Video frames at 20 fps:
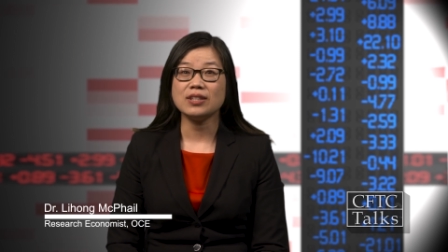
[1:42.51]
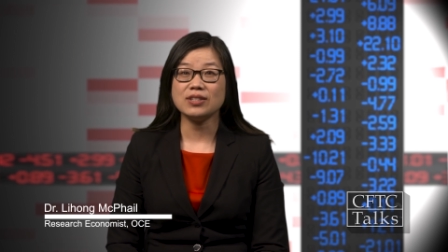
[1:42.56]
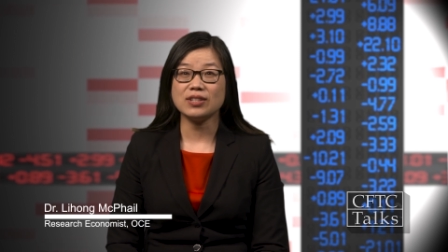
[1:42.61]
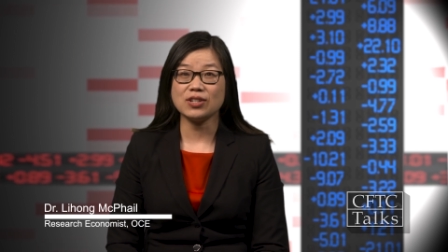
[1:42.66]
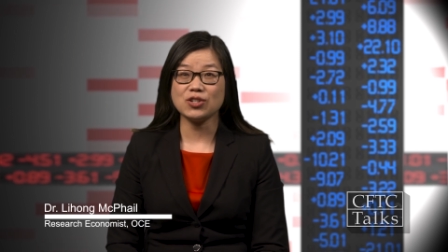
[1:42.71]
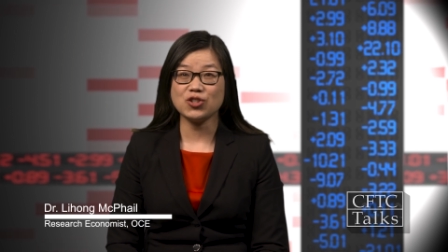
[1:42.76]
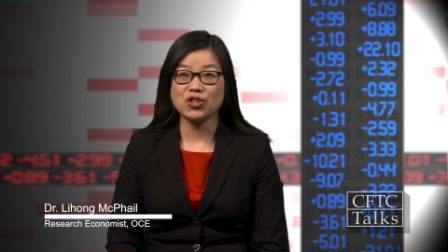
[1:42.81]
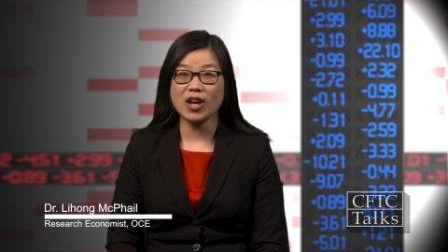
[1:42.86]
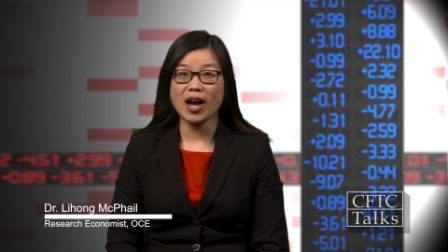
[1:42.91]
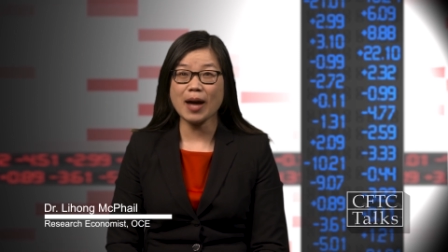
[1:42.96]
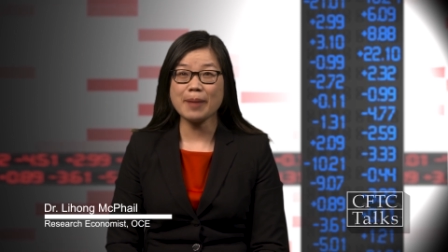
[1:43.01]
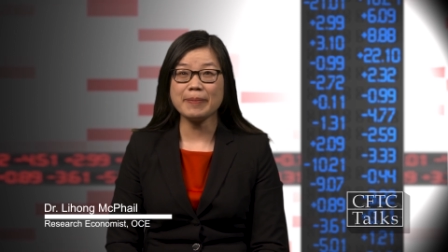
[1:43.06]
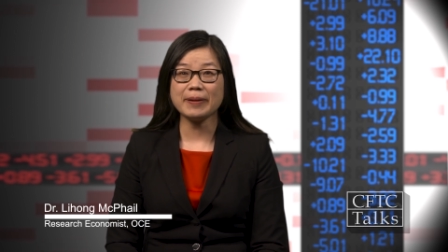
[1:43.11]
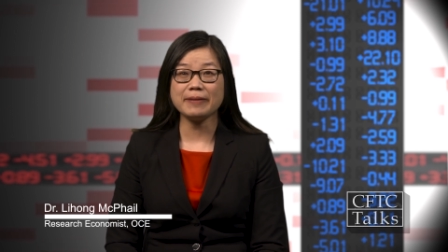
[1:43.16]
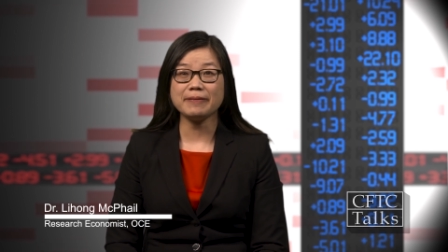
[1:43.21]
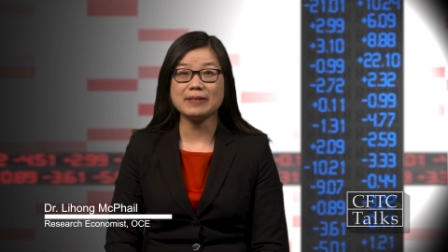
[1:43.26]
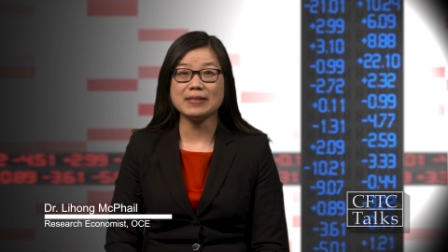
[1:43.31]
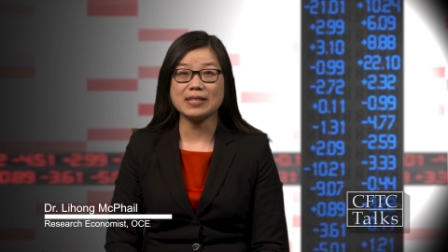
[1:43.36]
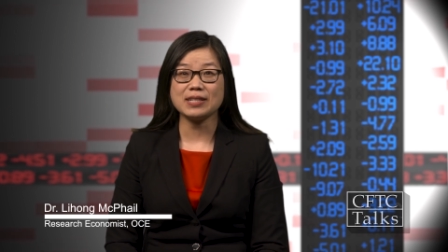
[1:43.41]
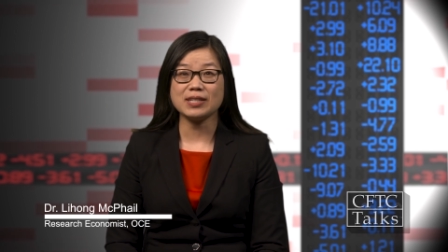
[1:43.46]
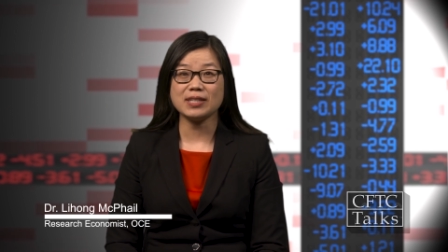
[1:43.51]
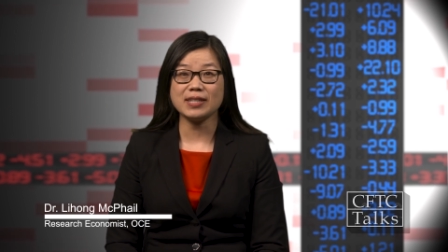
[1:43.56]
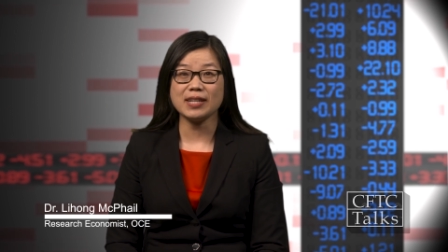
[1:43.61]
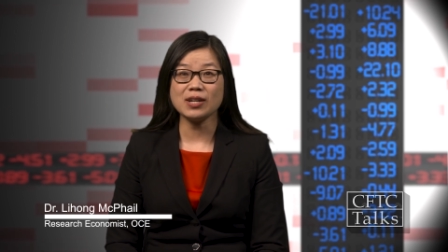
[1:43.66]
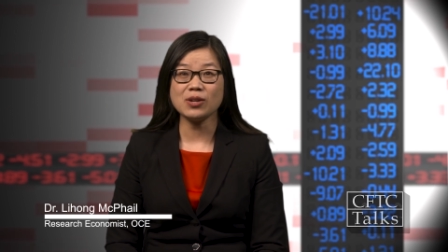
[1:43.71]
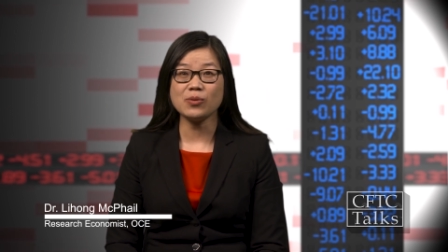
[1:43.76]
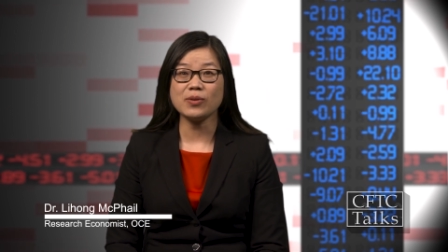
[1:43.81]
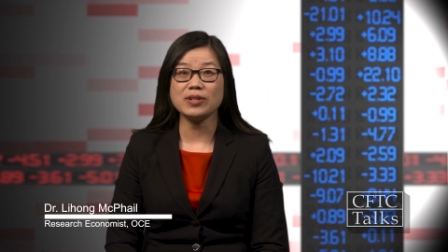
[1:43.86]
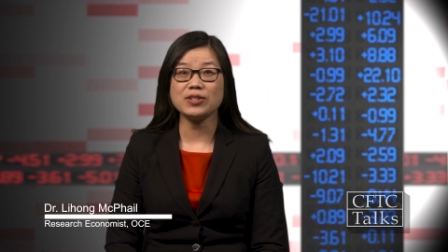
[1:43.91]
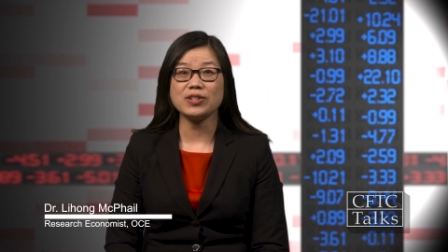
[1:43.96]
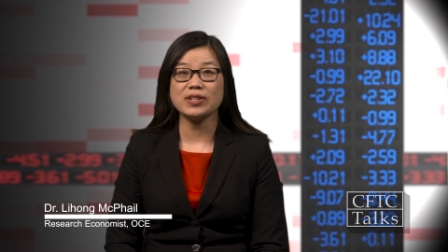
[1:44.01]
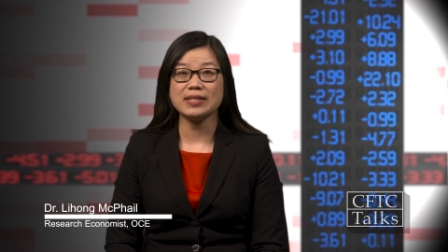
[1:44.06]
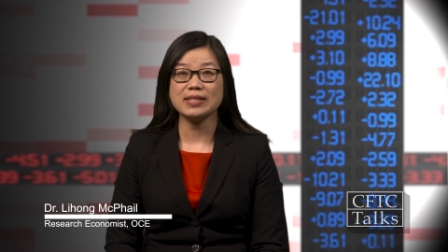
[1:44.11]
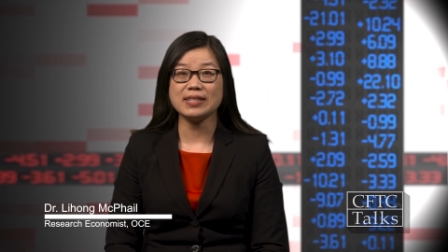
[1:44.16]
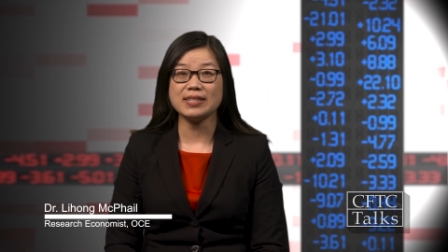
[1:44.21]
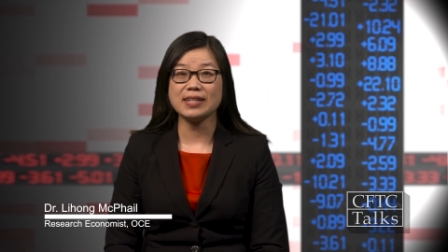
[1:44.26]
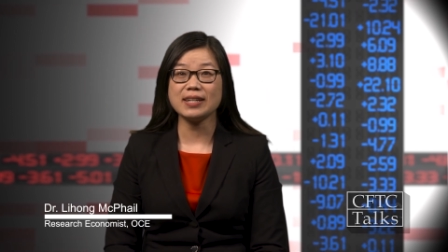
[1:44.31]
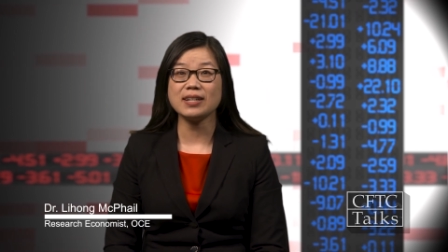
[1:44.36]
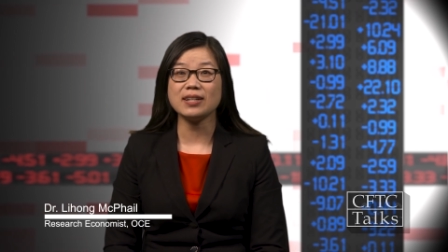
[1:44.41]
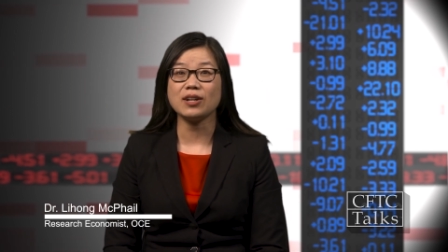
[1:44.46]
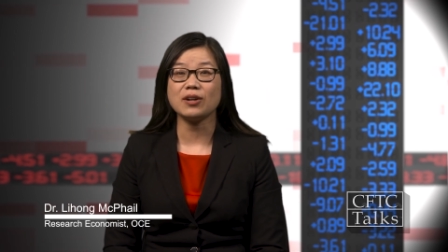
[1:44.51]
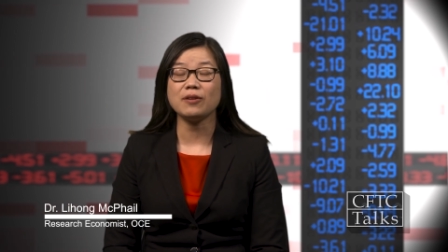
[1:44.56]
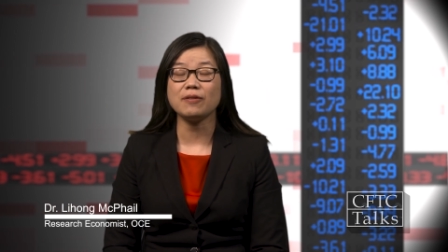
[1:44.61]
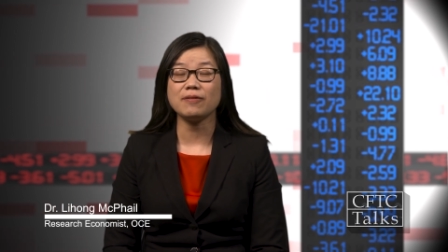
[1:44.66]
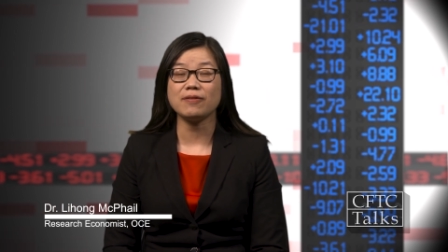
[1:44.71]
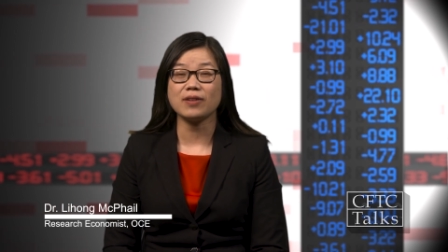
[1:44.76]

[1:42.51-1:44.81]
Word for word: the job of distinguishing signal